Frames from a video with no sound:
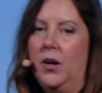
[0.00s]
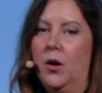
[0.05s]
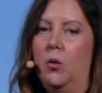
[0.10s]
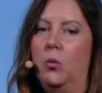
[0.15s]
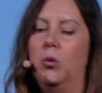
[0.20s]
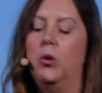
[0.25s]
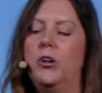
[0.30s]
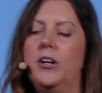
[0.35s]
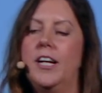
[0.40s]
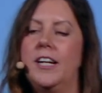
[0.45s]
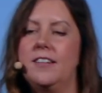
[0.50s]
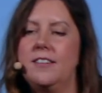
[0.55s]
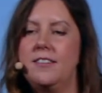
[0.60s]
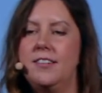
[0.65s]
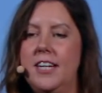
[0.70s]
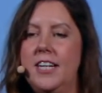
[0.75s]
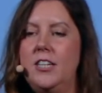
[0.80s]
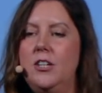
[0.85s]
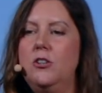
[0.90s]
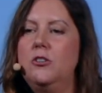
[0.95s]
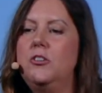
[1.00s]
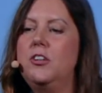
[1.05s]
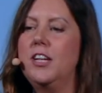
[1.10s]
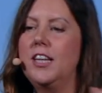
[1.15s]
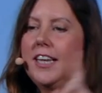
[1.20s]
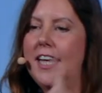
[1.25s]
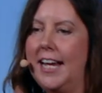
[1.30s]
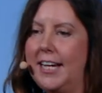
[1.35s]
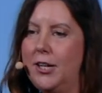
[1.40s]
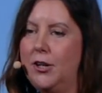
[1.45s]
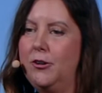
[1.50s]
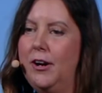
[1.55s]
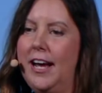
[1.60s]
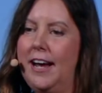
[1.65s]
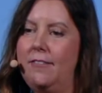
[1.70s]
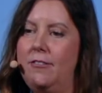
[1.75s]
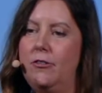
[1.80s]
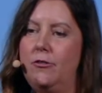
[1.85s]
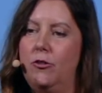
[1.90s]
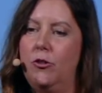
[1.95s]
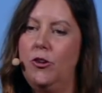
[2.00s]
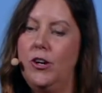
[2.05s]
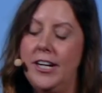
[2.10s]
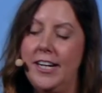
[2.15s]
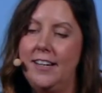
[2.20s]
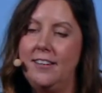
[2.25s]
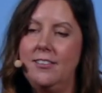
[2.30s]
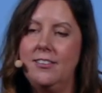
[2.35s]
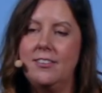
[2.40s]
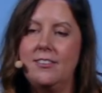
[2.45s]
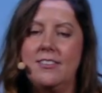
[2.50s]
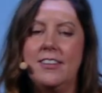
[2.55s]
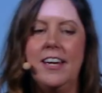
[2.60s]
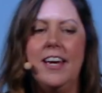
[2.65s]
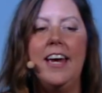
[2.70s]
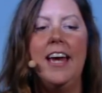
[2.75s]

will continue to let you have a voice,